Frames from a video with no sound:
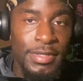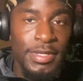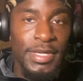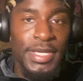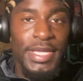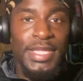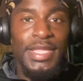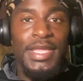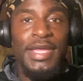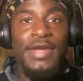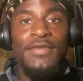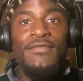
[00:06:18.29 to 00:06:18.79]

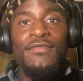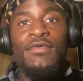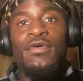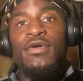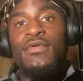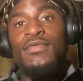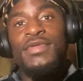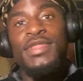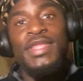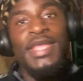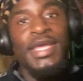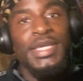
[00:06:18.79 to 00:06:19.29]
ain't nothing
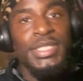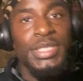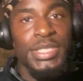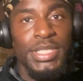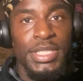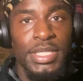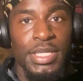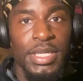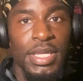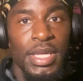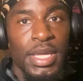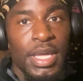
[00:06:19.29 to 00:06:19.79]
wrong with that
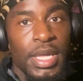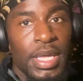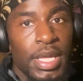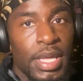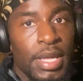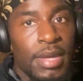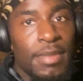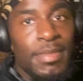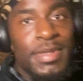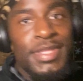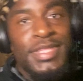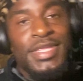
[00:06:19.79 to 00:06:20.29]
shit.
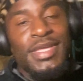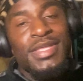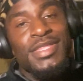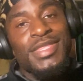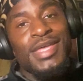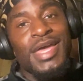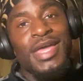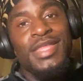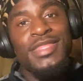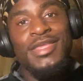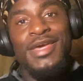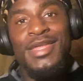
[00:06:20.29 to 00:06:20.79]
But 10
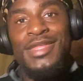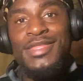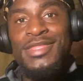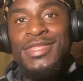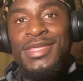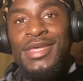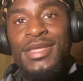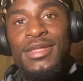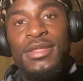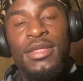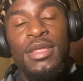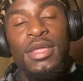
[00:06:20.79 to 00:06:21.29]
times out of
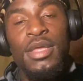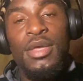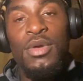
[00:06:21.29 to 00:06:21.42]
10,